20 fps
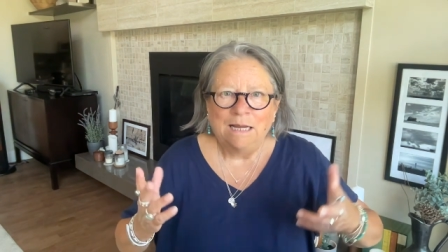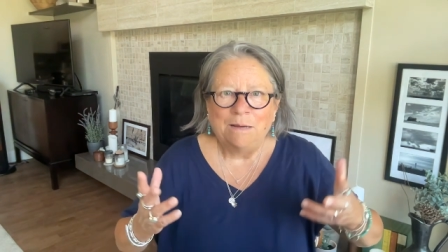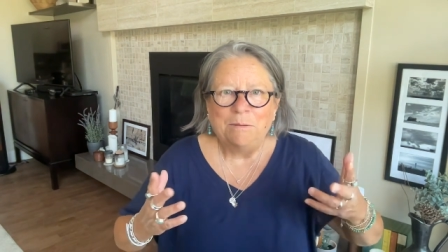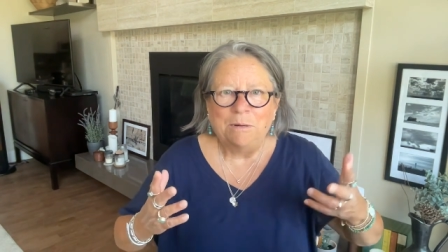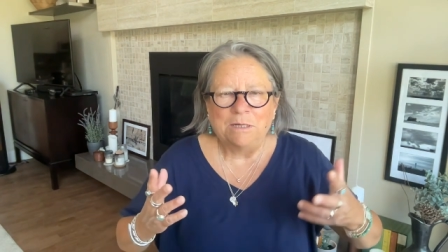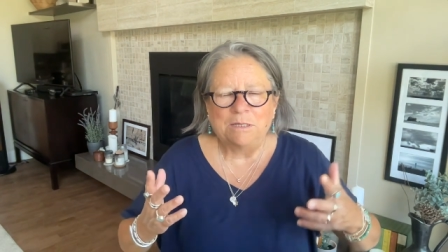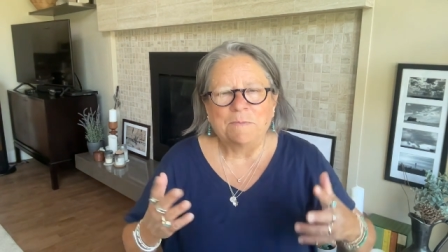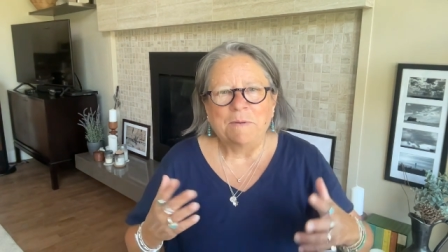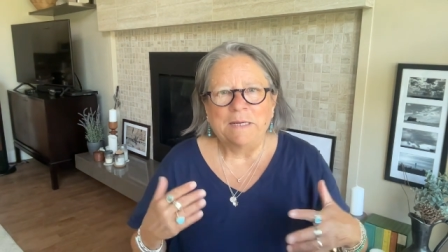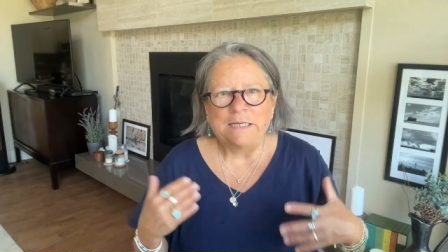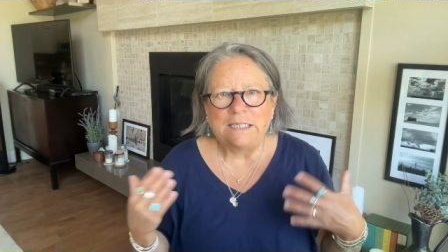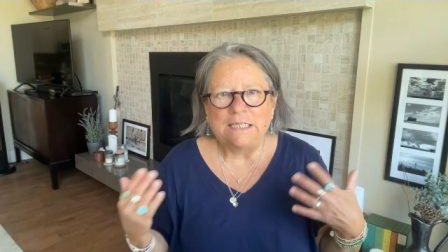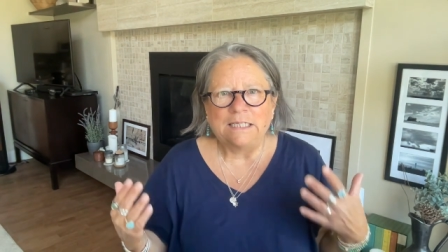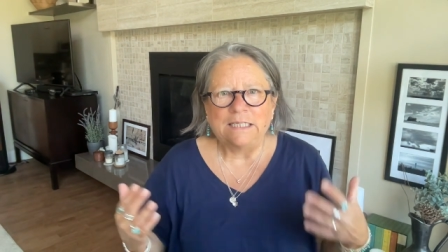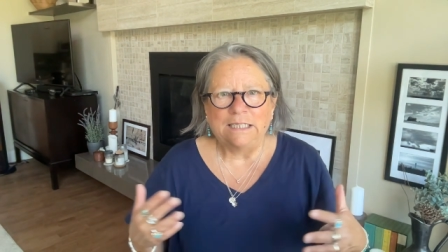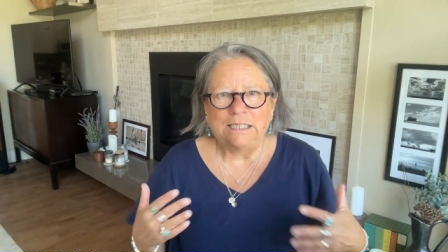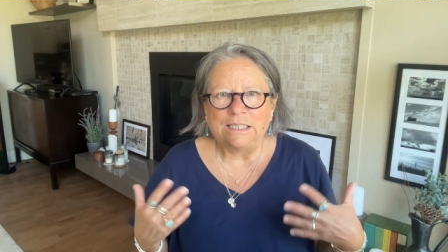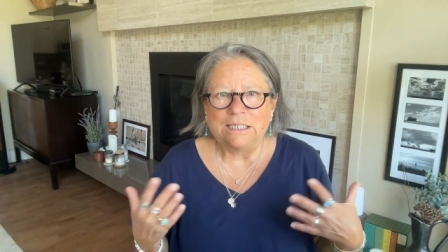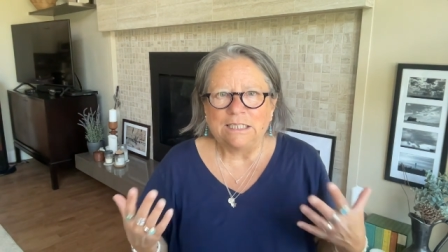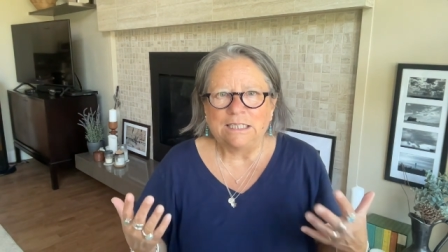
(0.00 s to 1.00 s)
I mean, it's
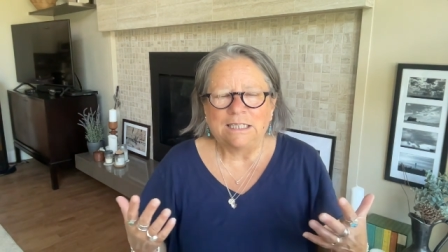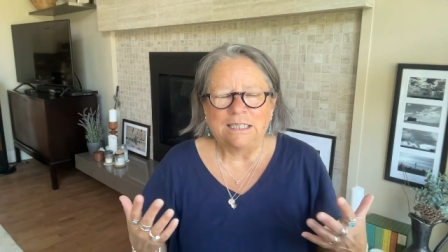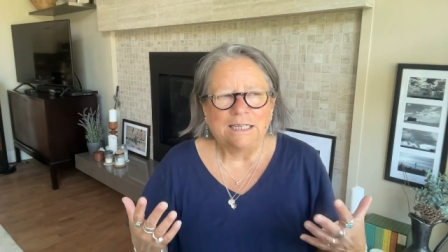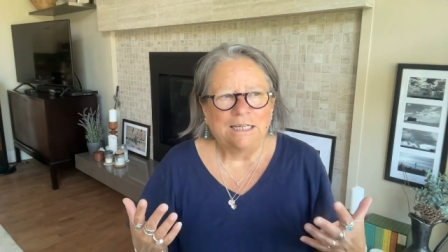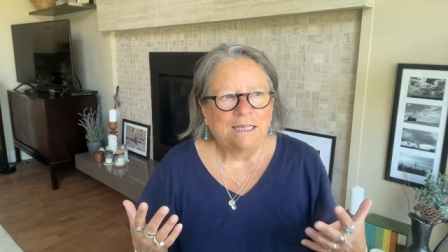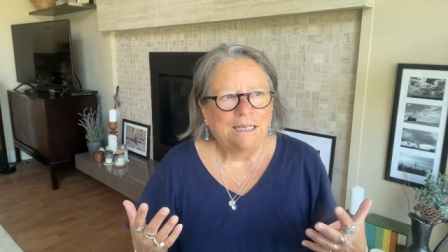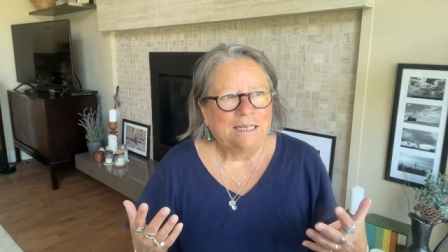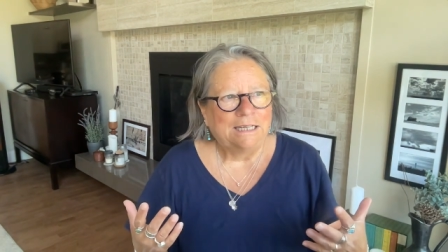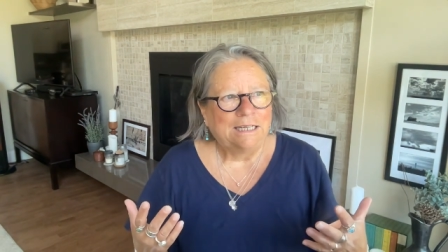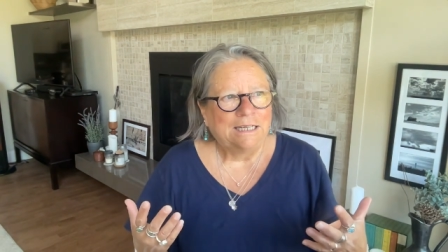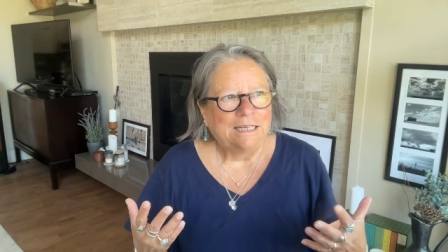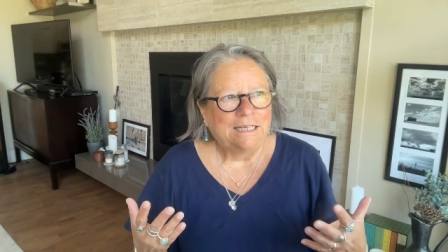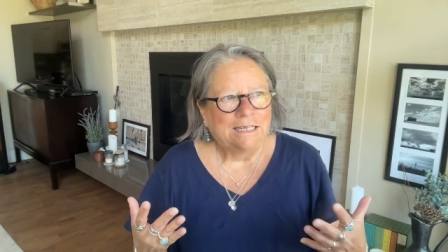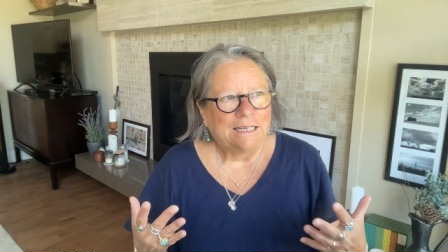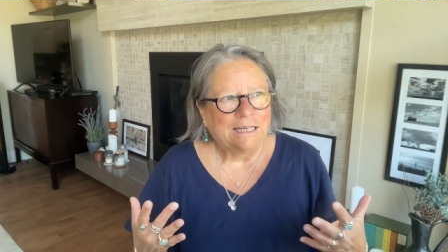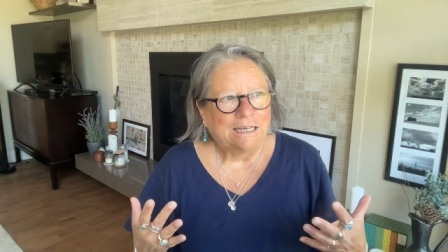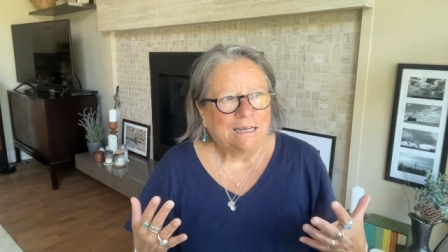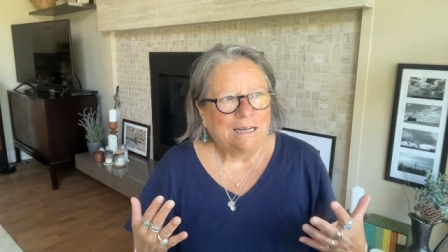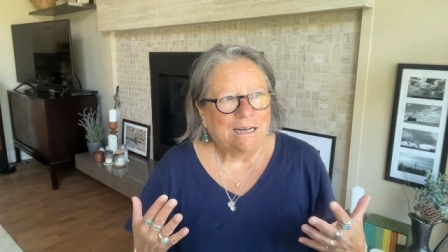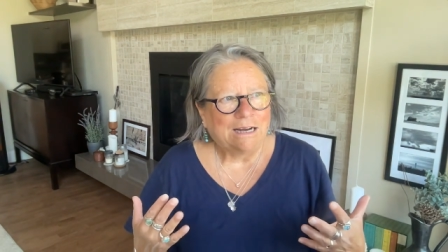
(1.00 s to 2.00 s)
basically just
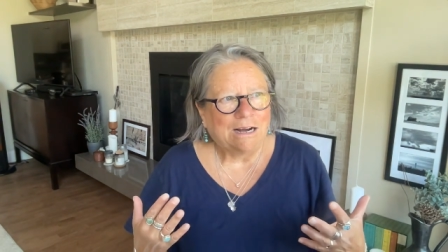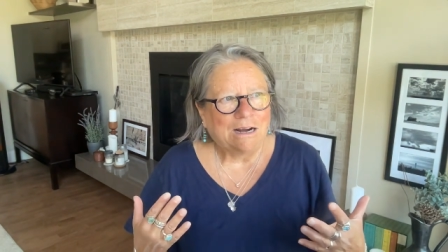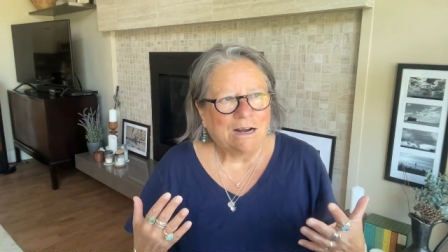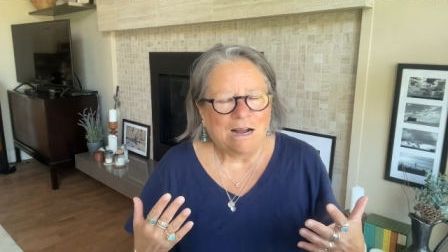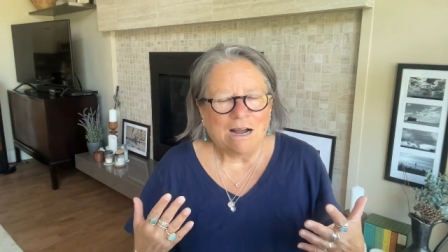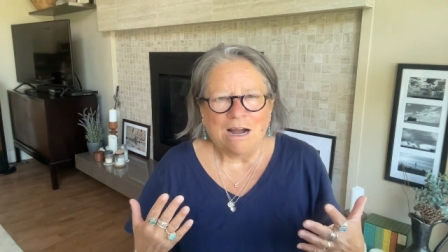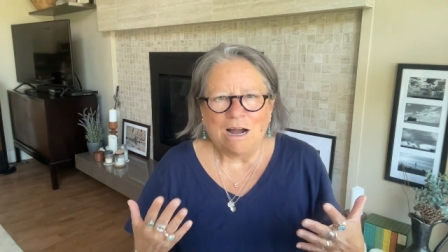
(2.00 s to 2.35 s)
a,